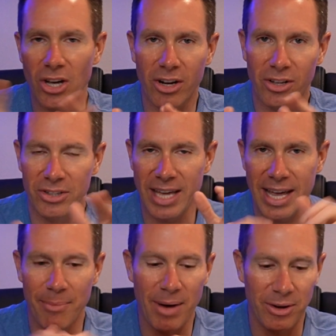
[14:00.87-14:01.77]
talk all
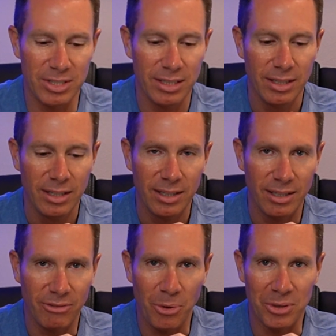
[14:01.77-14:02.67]
day about,
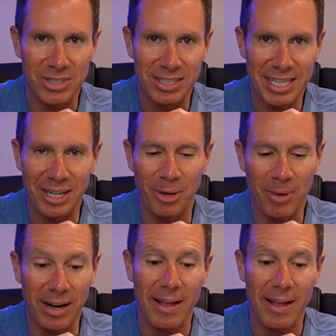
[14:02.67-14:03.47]
of course, Tykr, but